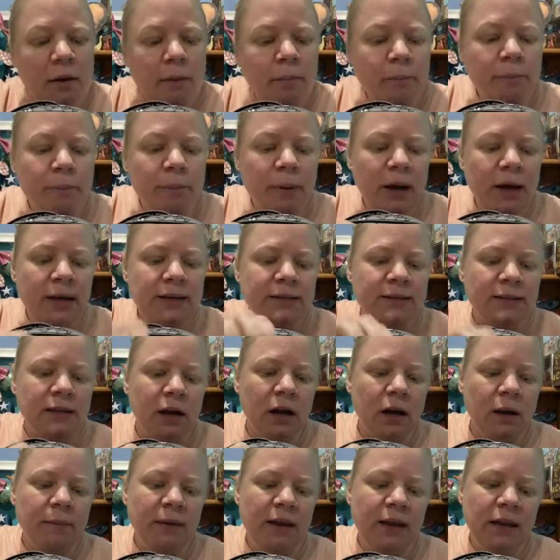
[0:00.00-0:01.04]
But
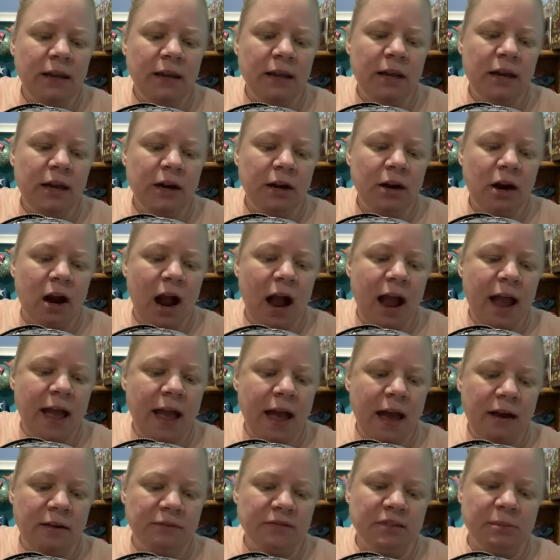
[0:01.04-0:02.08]
in here, I
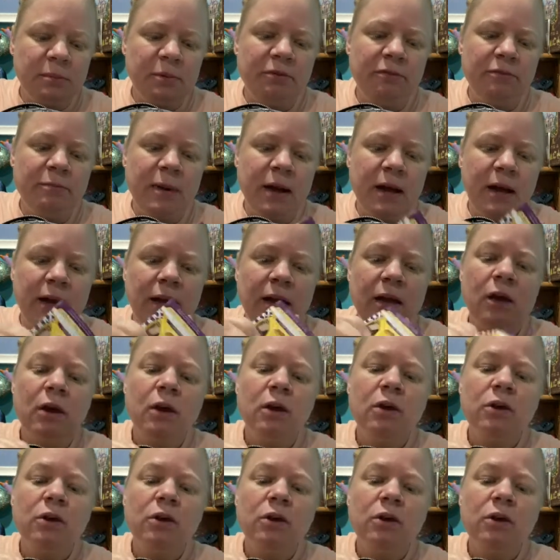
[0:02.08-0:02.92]
have some of my